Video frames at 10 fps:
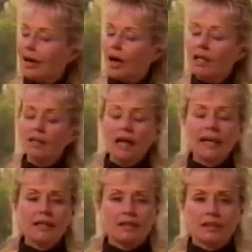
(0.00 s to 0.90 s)

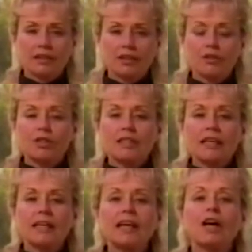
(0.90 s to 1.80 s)
Unlikely. You
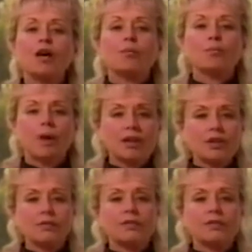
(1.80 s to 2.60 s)
see, mother